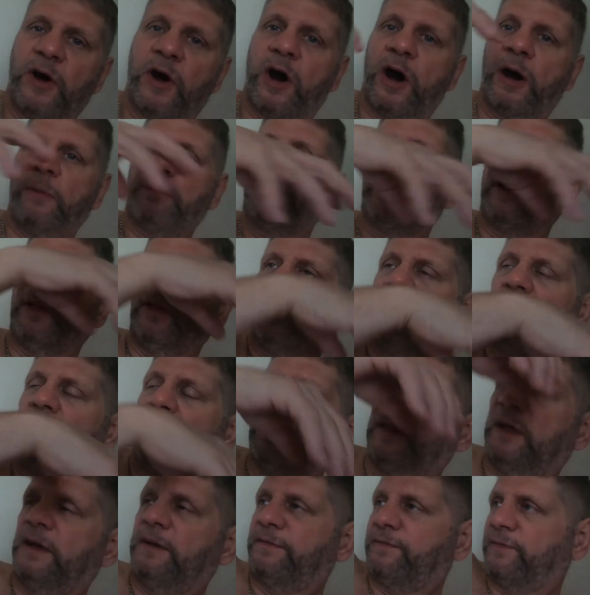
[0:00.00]
hopping
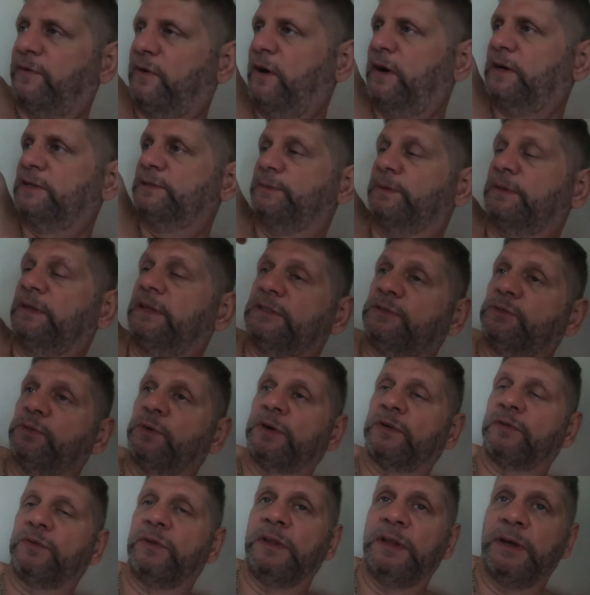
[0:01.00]
along like frogs, but this
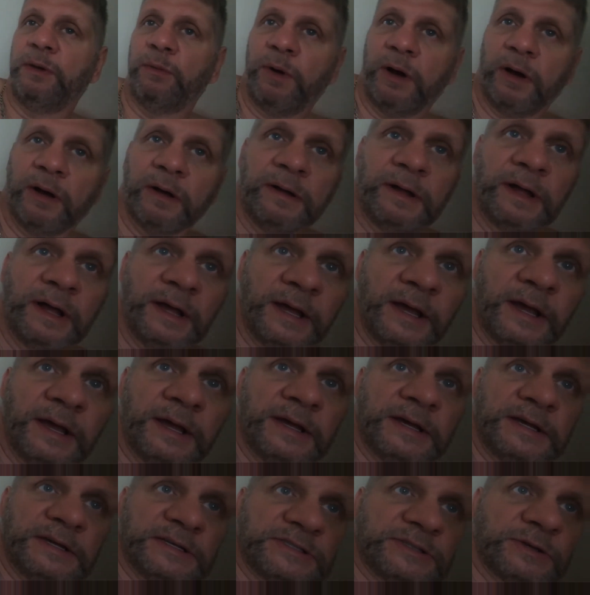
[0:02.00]
worked really well.
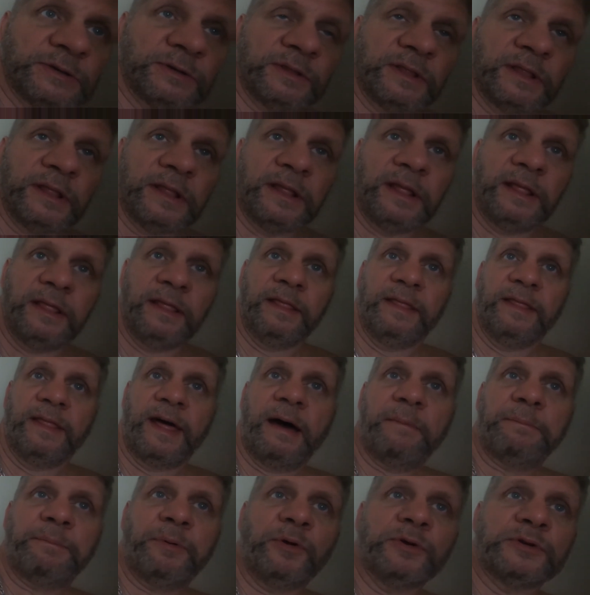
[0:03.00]
So
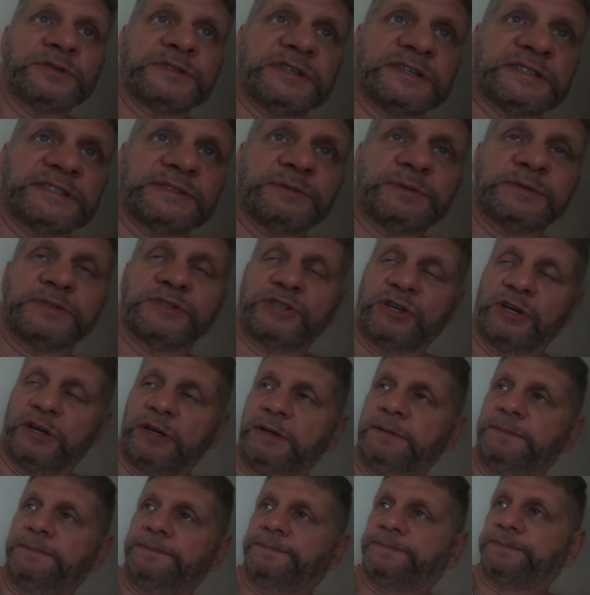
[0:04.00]
that process was
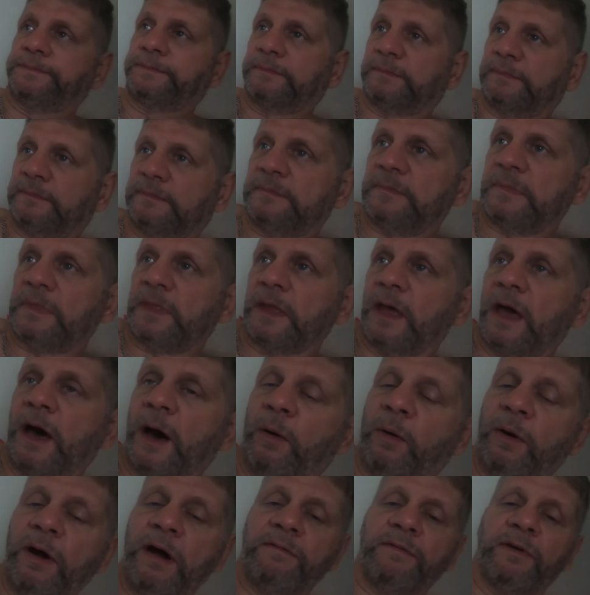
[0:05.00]
good.
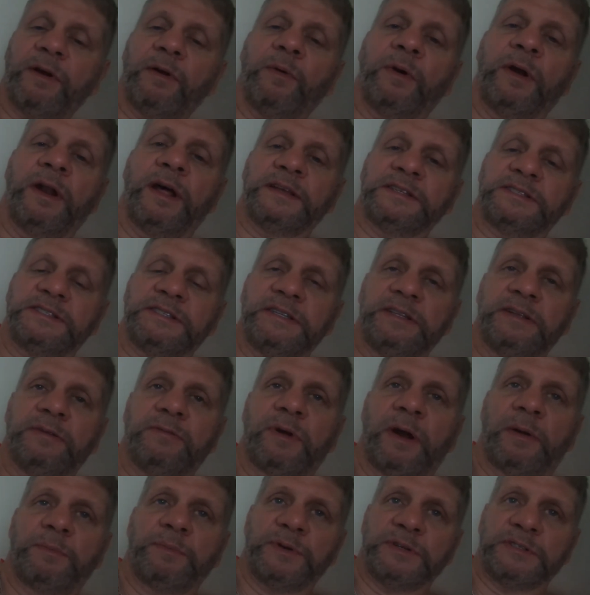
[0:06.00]
However, when I seen the
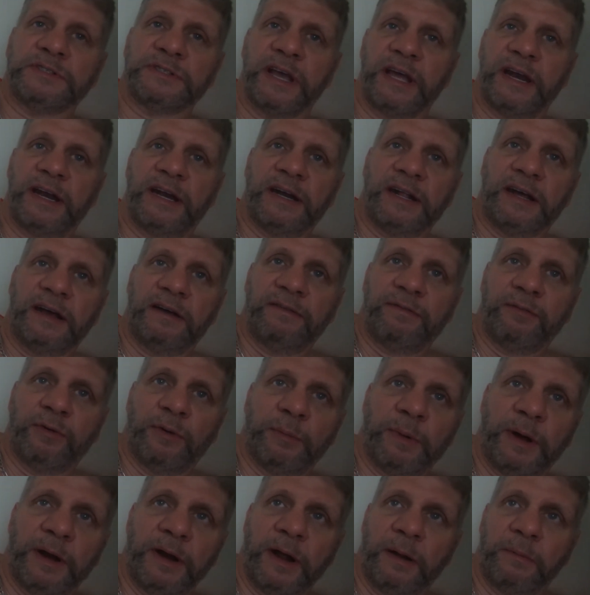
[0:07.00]
representative,
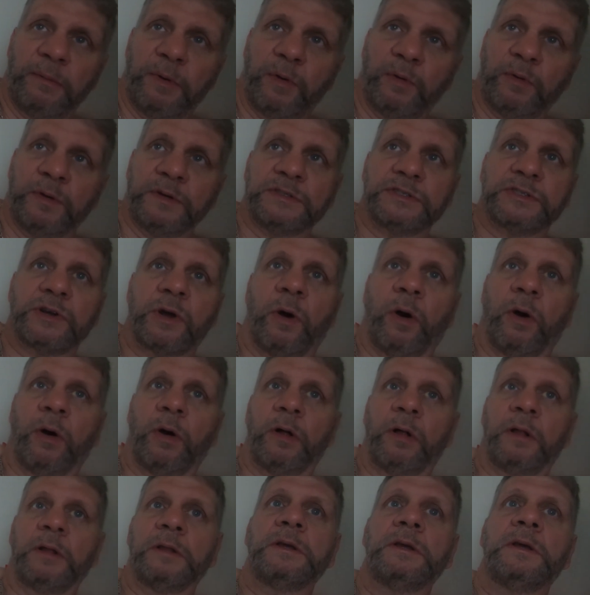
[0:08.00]
when my number was
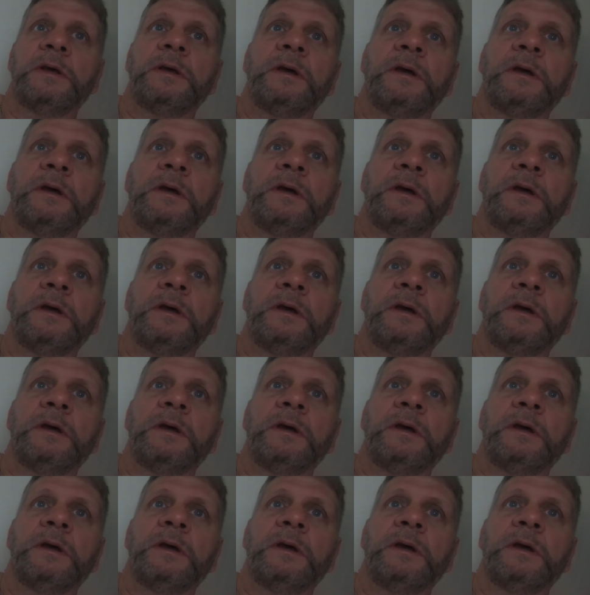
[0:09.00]
called,